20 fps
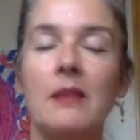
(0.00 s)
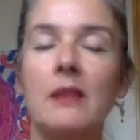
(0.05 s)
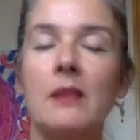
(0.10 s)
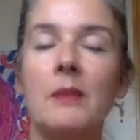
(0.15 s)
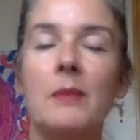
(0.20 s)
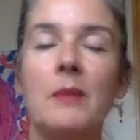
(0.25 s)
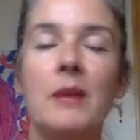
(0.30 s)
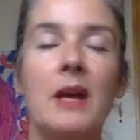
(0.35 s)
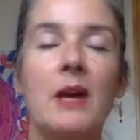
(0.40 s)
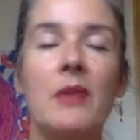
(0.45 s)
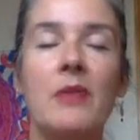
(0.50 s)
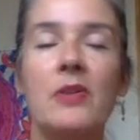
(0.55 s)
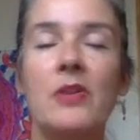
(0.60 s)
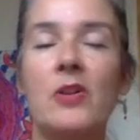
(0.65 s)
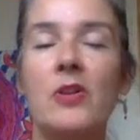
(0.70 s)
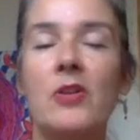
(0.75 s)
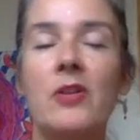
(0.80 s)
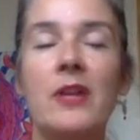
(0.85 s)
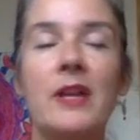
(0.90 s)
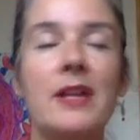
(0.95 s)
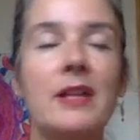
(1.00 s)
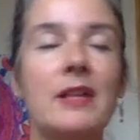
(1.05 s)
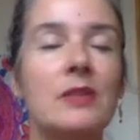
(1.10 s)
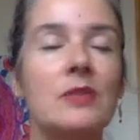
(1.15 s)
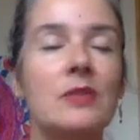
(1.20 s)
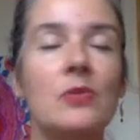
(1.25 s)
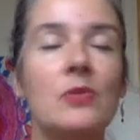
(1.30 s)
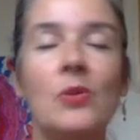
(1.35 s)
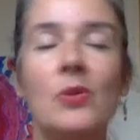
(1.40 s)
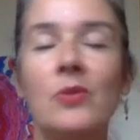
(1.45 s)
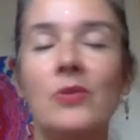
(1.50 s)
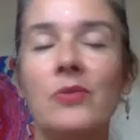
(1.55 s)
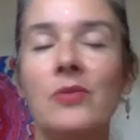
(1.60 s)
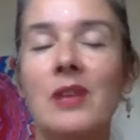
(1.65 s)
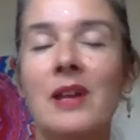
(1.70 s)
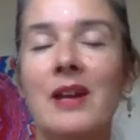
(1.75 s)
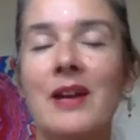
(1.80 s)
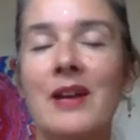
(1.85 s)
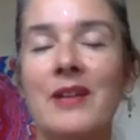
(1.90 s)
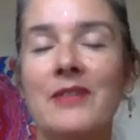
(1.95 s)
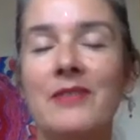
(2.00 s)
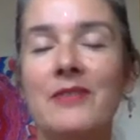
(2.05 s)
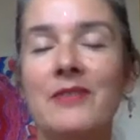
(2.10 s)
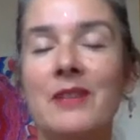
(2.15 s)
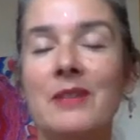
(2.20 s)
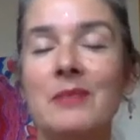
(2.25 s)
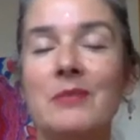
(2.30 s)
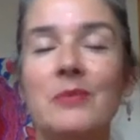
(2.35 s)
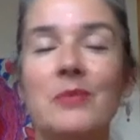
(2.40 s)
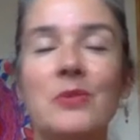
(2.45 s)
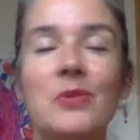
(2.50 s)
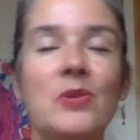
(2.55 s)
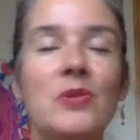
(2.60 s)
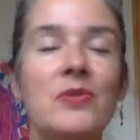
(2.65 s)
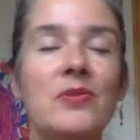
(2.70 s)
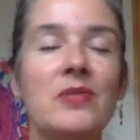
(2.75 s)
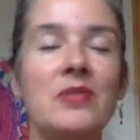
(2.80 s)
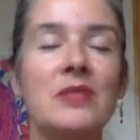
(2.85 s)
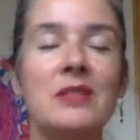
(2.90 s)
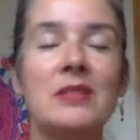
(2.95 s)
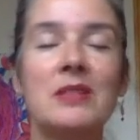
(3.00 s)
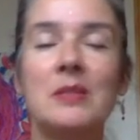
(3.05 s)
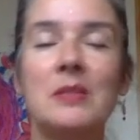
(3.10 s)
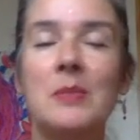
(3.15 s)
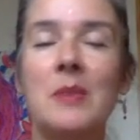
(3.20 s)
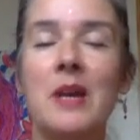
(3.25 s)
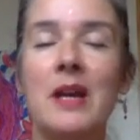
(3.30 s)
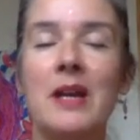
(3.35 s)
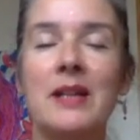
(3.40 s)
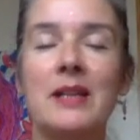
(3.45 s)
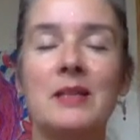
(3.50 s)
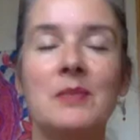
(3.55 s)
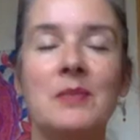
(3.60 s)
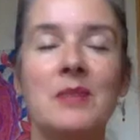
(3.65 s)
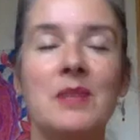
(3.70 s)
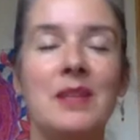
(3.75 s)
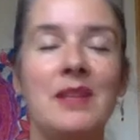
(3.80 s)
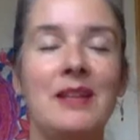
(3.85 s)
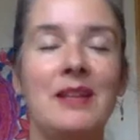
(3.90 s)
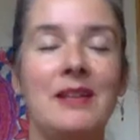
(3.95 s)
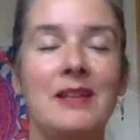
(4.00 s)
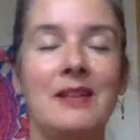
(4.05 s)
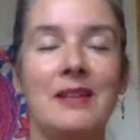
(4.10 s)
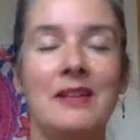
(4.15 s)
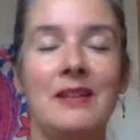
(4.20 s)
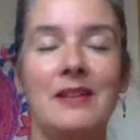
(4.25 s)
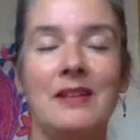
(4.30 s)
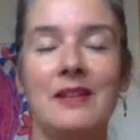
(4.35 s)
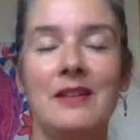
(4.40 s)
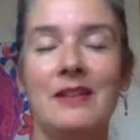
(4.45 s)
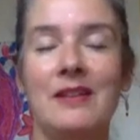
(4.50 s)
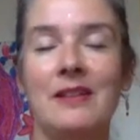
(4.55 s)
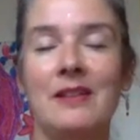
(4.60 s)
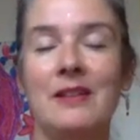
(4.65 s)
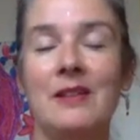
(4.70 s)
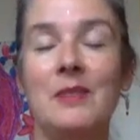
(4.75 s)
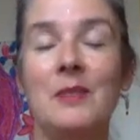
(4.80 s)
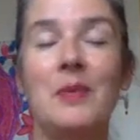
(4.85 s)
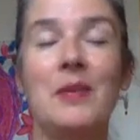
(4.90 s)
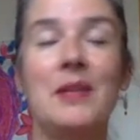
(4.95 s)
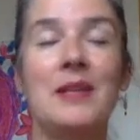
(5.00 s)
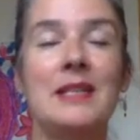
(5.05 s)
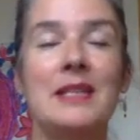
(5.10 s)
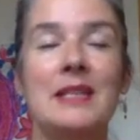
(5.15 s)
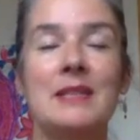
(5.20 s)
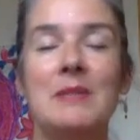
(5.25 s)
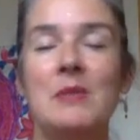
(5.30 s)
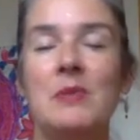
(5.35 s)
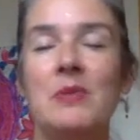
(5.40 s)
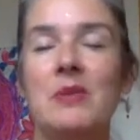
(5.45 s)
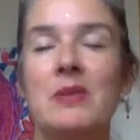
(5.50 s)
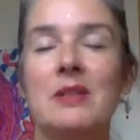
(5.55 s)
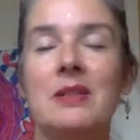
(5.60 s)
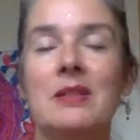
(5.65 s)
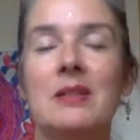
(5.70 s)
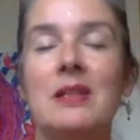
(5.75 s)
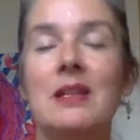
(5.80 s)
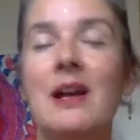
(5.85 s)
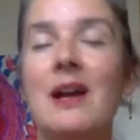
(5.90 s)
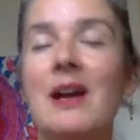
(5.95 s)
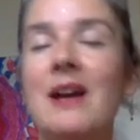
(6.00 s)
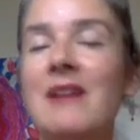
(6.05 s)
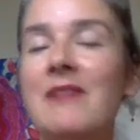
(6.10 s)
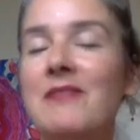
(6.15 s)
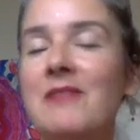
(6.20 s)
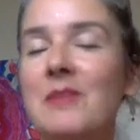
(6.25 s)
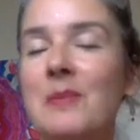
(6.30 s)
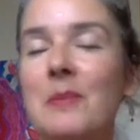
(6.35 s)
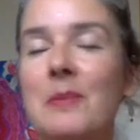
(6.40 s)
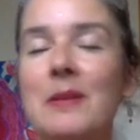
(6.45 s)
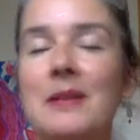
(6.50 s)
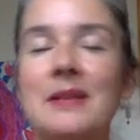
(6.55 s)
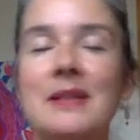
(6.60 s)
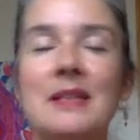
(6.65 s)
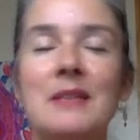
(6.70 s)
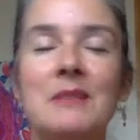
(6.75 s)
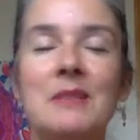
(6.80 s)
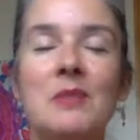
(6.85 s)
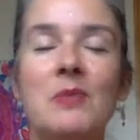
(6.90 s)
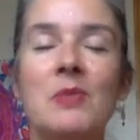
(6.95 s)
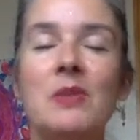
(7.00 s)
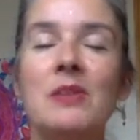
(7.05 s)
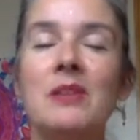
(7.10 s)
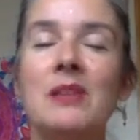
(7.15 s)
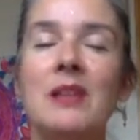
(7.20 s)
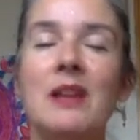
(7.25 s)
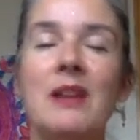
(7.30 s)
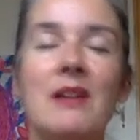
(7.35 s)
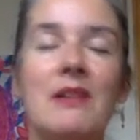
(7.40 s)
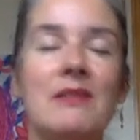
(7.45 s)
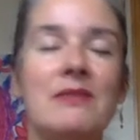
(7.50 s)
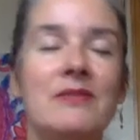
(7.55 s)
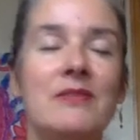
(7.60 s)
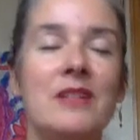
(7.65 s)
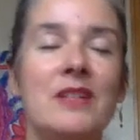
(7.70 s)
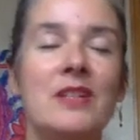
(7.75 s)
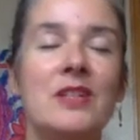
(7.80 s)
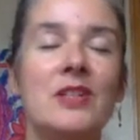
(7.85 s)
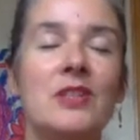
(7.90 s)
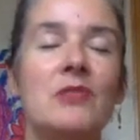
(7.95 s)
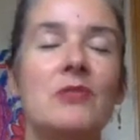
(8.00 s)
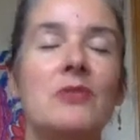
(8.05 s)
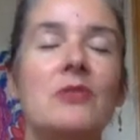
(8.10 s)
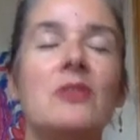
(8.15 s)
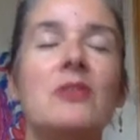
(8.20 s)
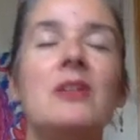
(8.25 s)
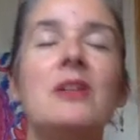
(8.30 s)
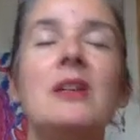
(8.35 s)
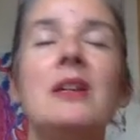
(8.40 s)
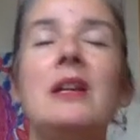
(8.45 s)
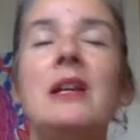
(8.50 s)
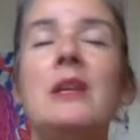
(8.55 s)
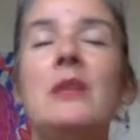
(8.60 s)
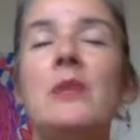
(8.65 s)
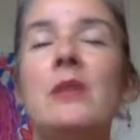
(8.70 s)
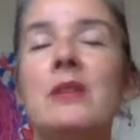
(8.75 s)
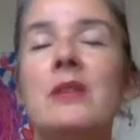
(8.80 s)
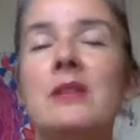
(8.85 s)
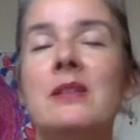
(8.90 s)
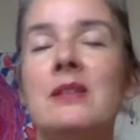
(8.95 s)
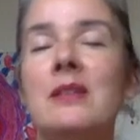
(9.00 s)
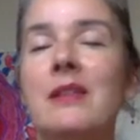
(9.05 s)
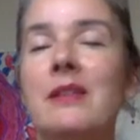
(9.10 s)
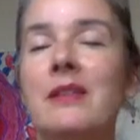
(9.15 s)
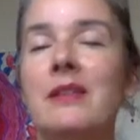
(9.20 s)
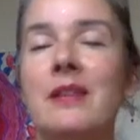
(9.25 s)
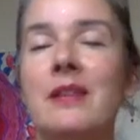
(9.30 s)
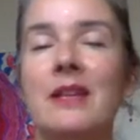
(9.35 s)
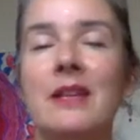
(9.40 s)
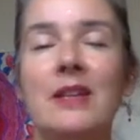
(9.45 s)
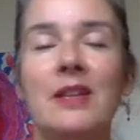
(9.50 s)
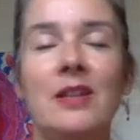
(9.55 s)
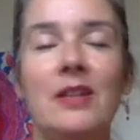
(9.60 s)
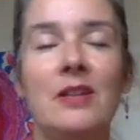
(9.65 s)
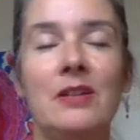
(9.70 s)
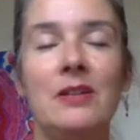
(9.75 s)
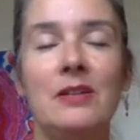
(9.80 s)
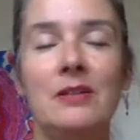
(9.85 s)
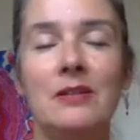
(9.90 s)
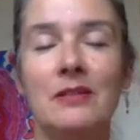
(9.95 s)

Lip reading: the power that creates all of life, that moves, inspires me, that blesses me with this life, that blesses me with love. I just really want to say thank you.